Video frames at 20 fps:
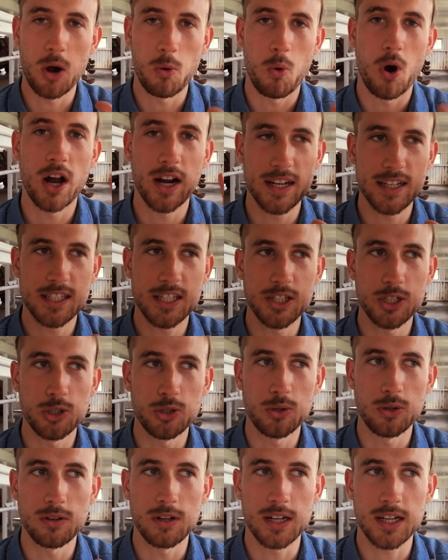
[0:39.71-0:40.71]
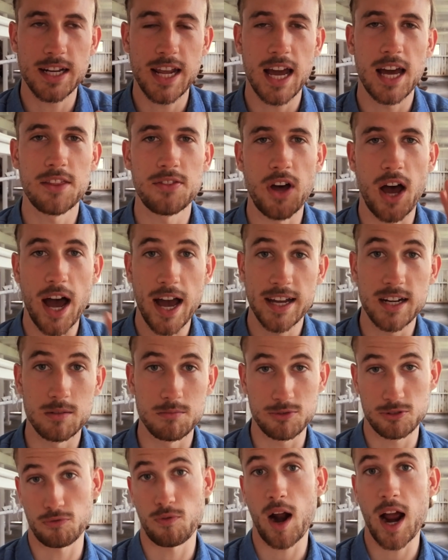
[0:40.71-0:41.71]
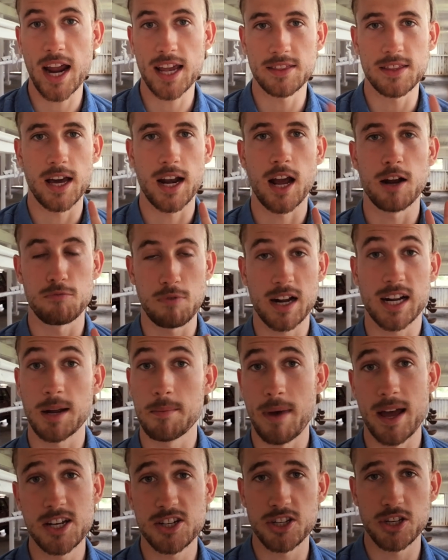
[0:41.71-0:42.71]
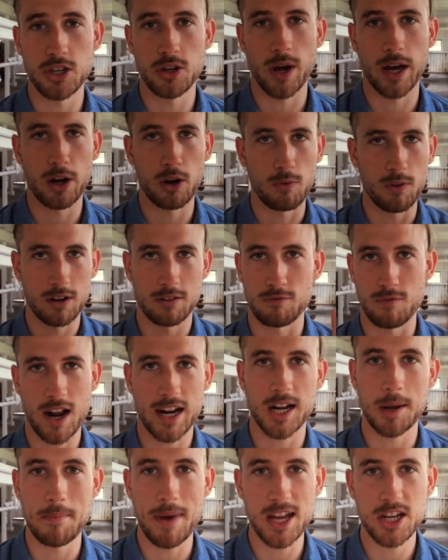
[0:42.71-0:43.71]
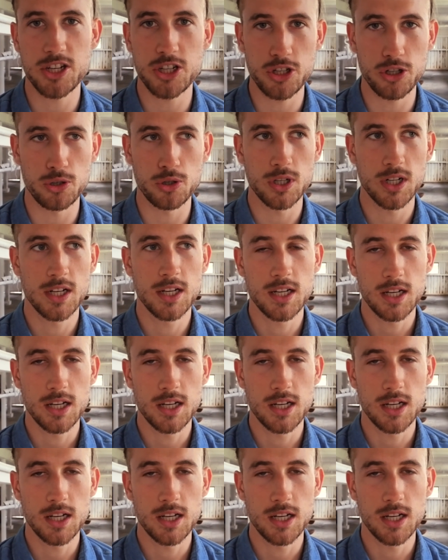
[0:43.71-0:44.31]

I wanted to get the items right that I recommend to you. I don't want to recommend you